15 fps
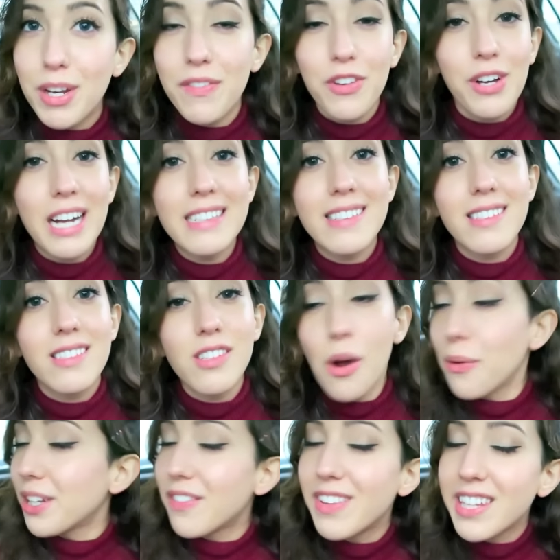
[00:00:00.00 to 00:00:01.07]
But if you guys
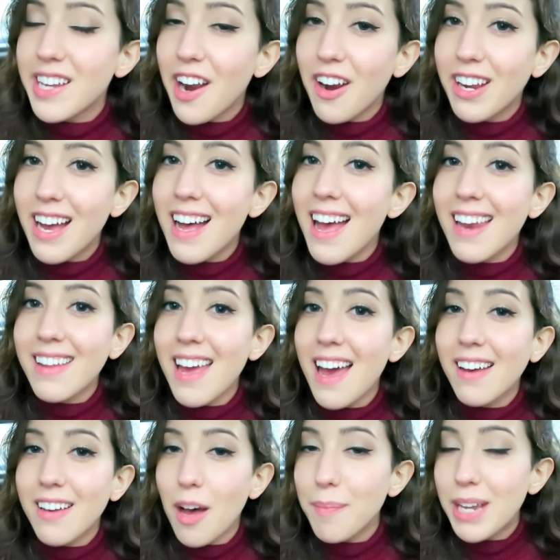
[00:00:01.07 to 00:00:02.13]
don't live in the area and
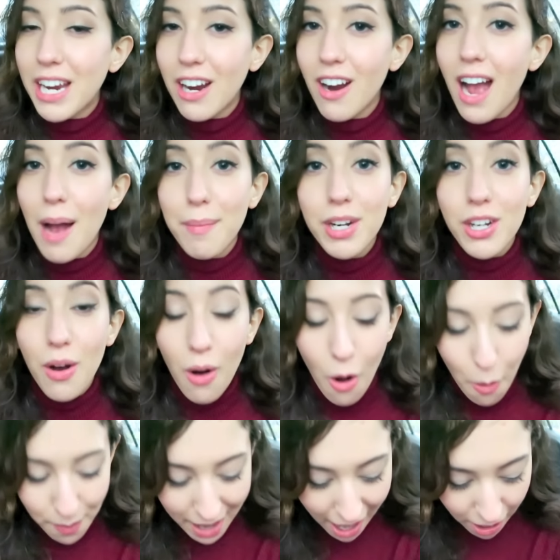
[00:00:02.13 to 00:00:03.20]
can't come here, I'm gonna go
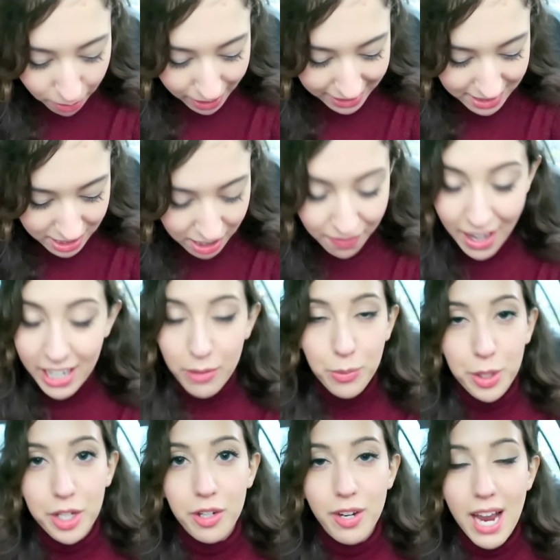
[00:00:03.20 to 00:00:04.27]
home now and see if I can
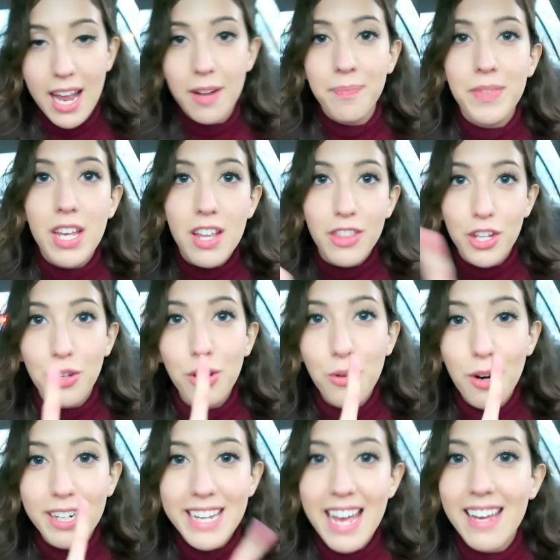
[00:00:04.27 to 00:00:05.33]
recreate the
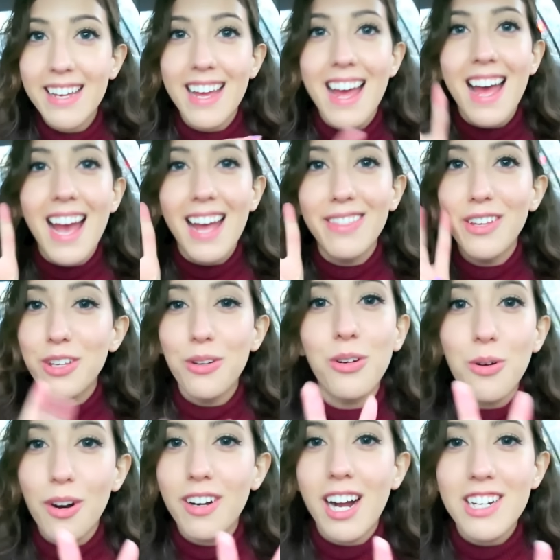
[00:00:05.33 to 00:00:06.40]
unicorn cake and the
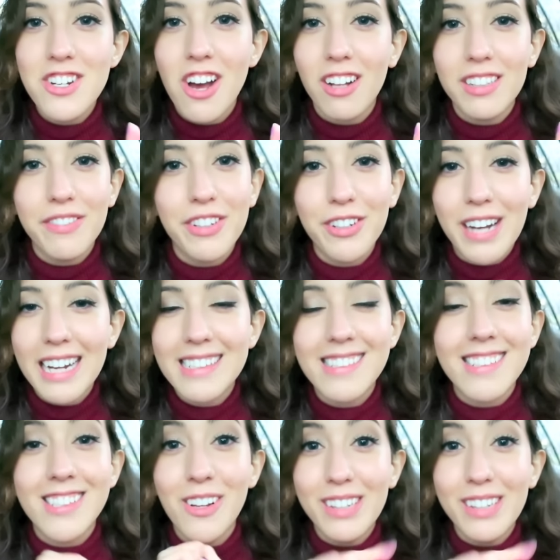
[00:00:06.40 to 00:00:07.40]
unicorn hot chocolate for you guys.